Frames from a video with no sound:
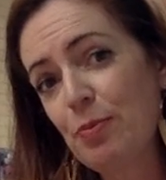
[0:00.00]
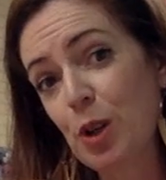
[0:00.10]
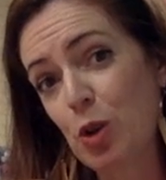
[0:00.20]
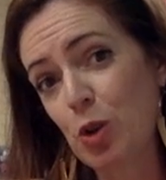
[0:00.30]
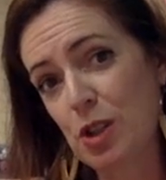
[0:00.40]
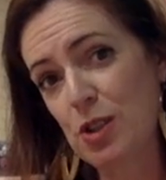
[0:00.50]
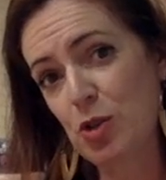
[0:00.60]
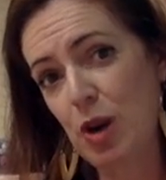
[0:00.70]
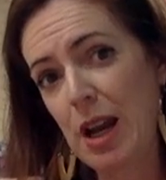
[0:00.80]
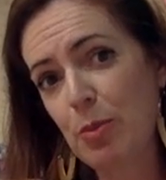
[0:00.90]
but gorgeous
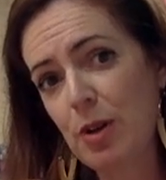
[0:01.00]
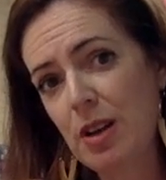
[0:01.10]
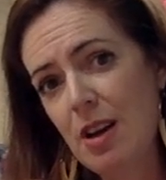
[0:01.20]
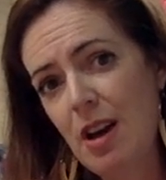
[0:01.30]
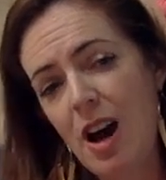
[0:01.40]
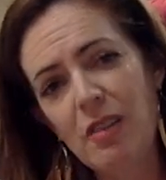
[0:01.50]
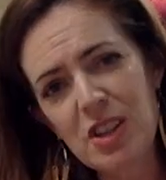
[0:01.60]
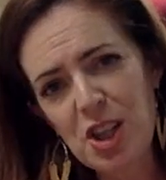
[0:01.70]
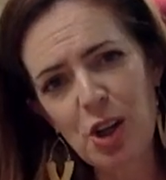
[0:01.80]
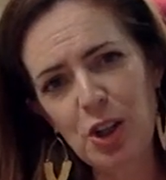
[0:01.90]
drape. I've
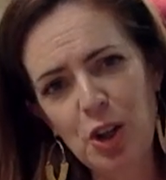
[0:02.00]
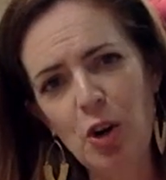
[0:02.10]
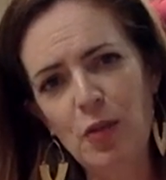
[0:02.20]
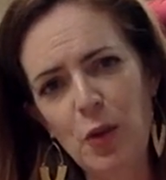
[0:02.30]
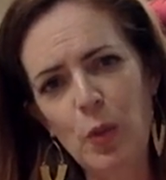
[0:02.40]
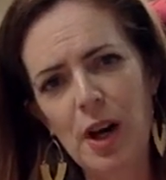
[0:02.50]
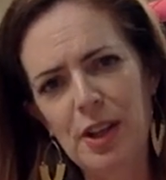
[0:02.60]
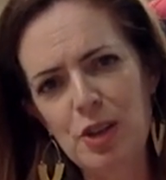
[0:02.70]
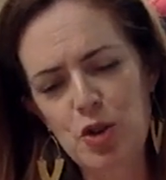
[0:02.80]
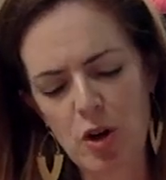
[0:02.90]
actually only got the
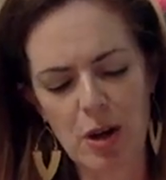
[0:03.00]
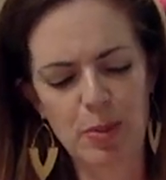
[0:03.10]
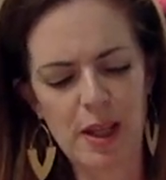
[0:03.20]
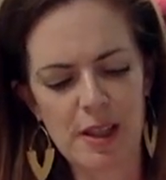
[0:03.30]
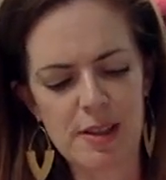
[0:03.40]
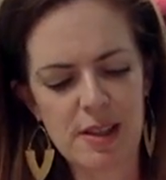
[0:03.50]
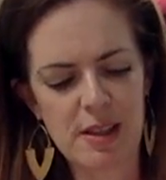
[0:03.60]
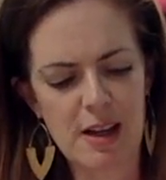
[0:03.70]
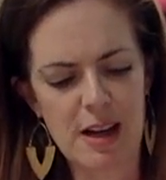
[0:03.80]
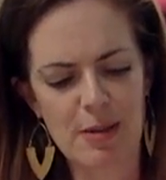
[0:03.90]
one tri-blend
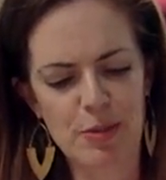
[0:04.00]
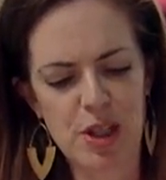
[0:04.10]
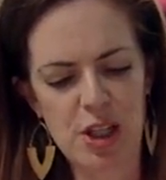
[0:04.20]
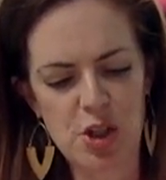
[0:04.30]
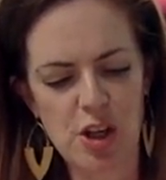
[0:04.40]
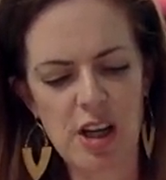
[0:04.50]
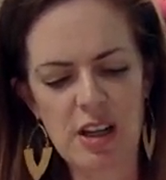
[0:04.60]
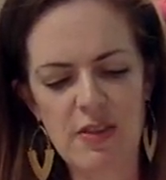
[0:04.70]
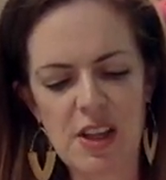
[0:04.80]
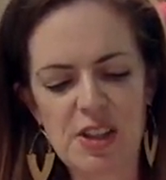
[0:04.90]
t-shirt,
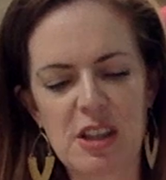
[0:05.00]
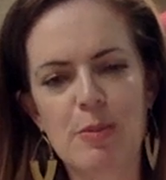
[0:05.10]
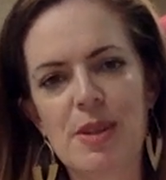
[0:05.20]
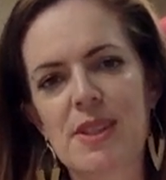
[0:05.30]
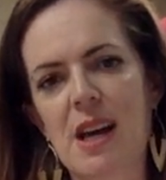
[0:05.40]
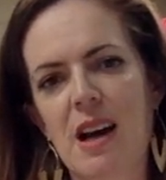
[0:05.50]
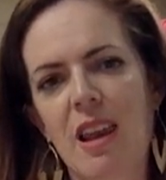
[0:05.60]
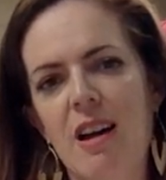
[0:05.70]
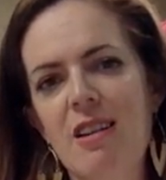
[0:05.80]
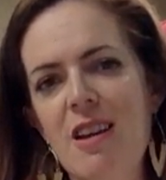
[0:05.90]
and that's in the
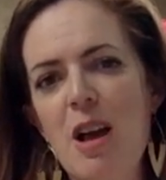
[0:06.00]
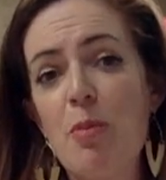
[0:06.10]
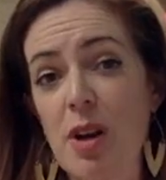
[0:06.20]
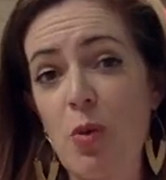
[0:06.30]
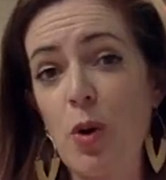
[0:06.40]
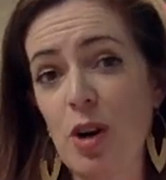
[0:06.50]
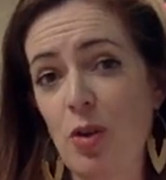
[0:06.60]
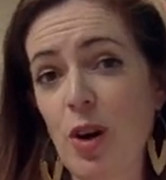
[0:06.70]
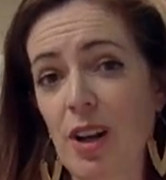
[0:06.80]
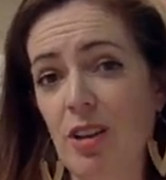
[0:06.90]
masala, but I wear it
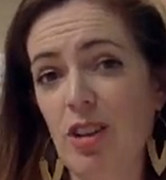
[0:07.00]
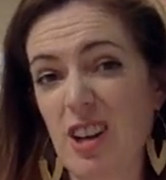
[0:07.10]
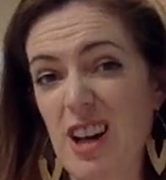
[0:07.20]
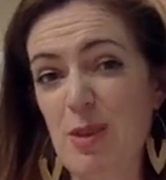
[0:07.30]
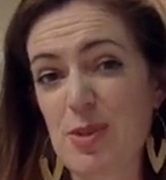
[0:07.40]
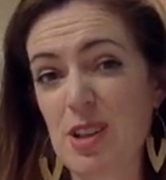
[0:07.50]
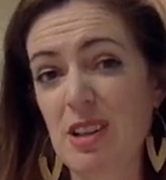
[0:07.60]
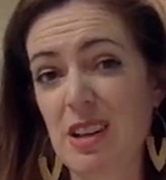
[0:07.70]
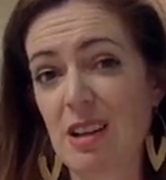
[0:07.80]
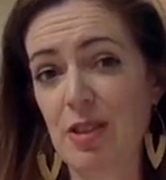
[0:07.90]
quite a lot. I
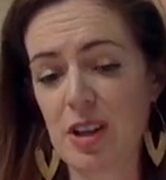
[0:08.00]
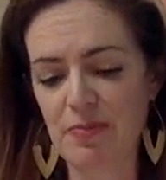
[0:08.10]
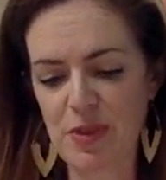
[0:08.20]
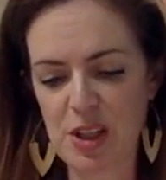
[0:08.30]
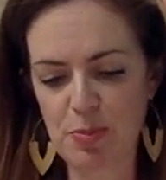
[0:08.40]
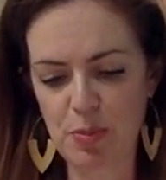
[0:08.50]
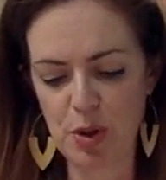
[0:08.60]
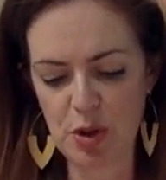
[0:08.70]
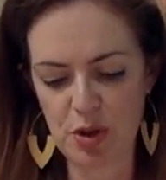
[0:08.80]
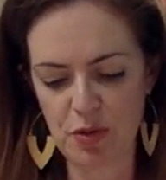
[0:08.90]
absolutely love it. It's
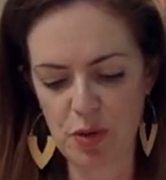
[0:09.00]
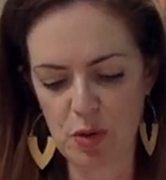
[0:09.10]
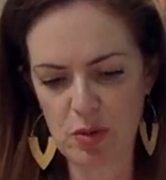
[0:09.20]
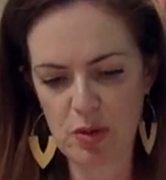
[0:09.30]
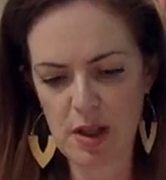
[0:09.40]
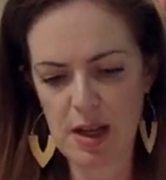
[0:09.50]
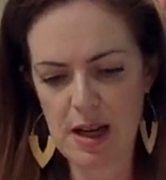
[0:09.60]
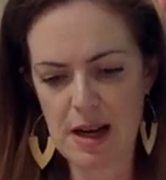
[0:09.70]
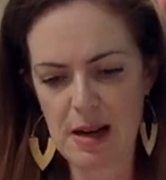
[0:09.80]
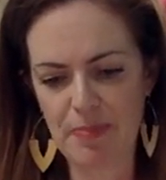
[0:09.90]
beautiful
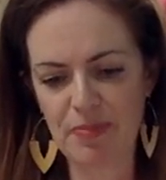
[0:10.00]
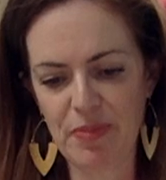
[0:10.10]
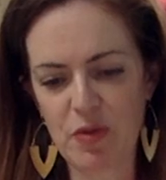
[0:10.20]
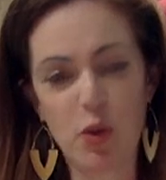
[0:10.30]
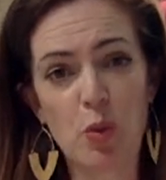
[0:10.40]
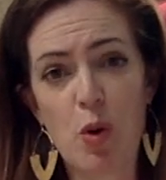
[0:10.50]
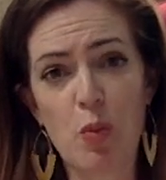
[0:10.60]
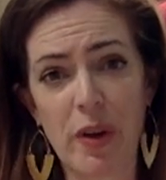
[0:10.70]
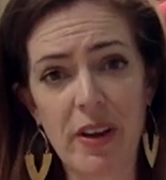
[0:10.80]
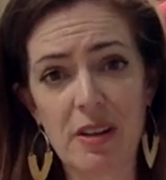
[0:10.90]
for the
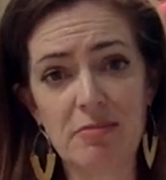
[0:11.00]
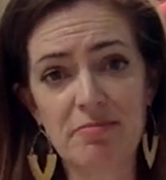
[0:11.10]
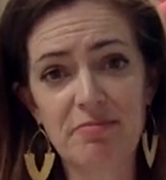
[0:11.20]
warm weather,